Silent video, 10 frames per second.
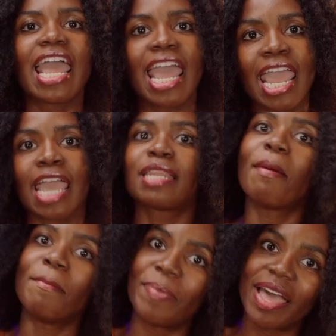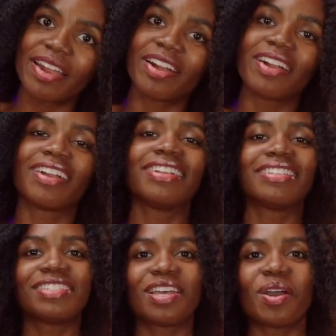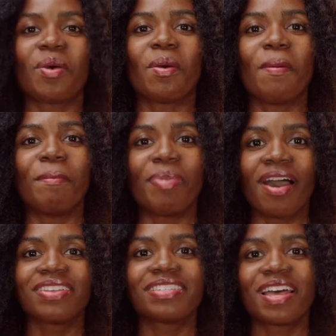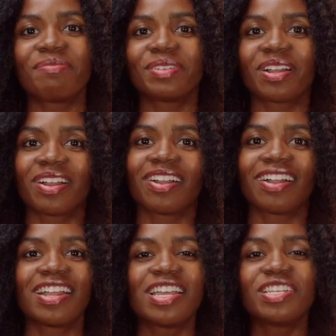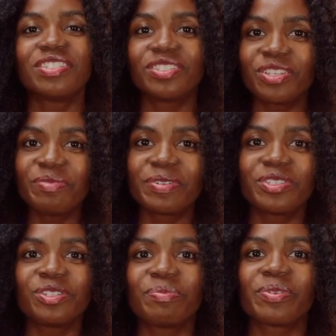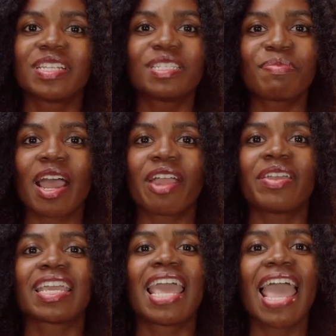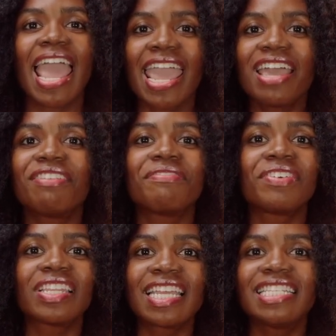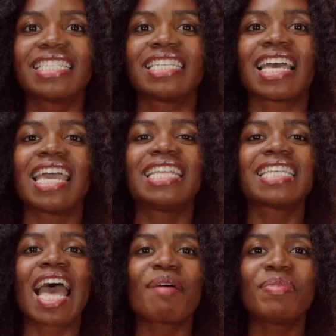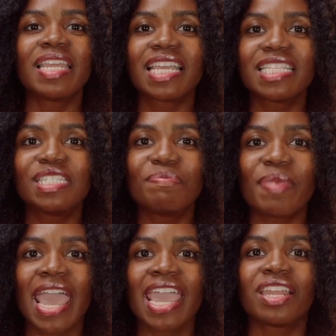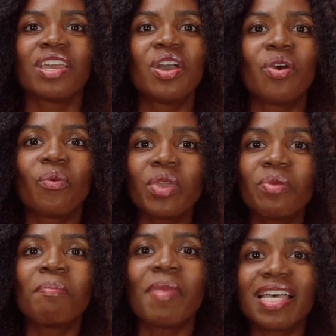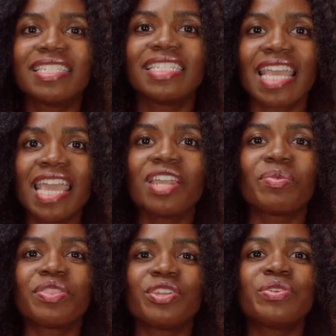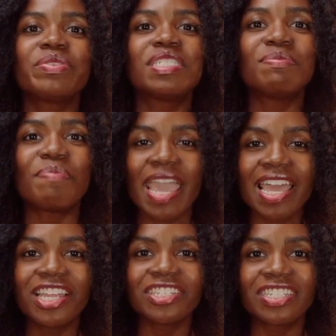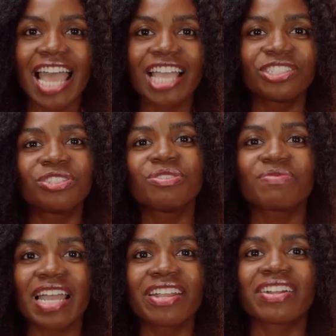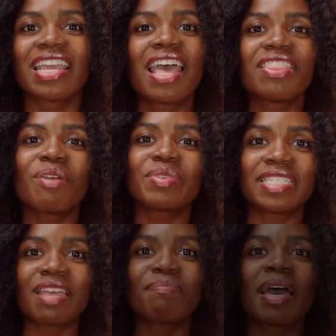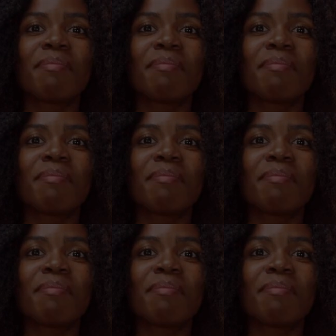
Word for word: and better. So boss up to her. Super, super inspiring. And Valencia, it's happening in Spain. We must end with the new Spanish national record that was set by